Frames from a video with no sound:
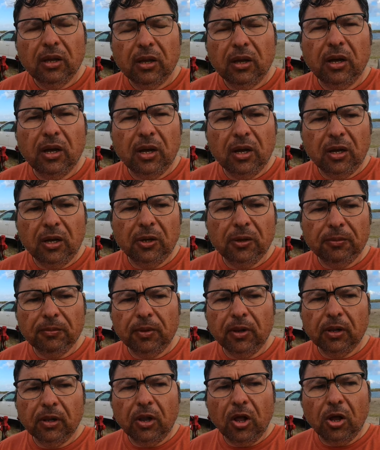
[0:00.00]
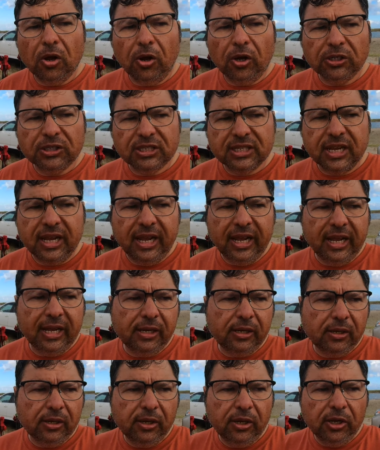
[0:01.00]
along our
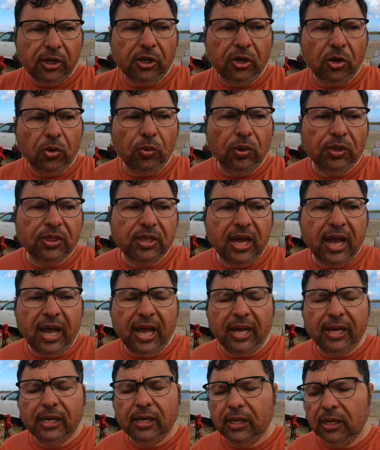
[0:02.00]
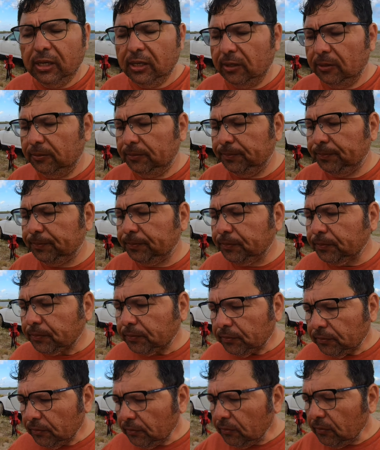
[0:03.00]
skin, you know, with that
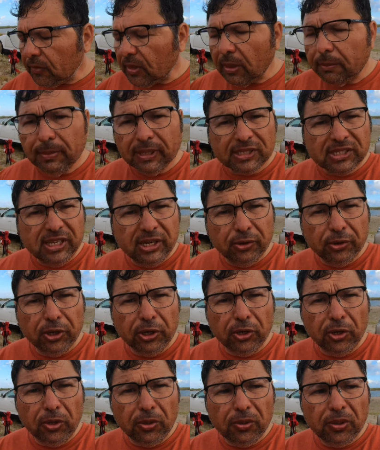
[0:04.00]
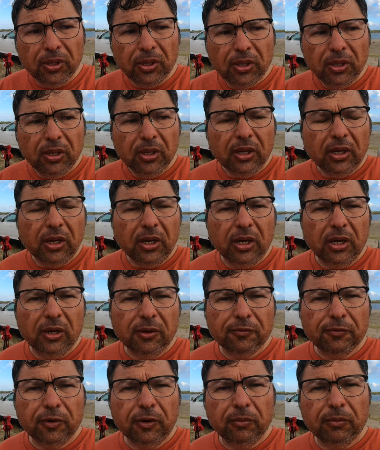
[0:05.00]
material
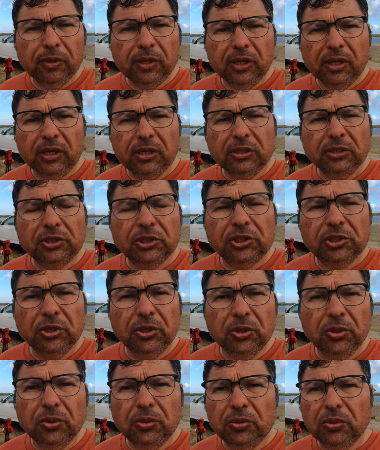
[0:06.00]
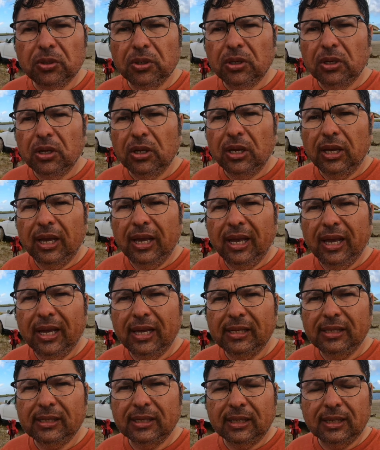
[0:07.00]
from the shoe.
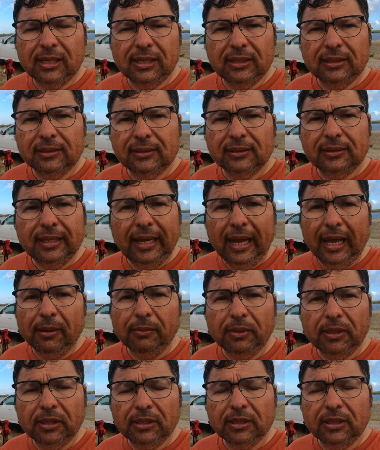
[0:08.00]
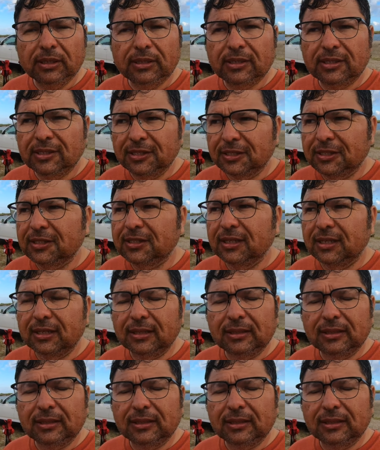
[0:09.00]
And damn, it's just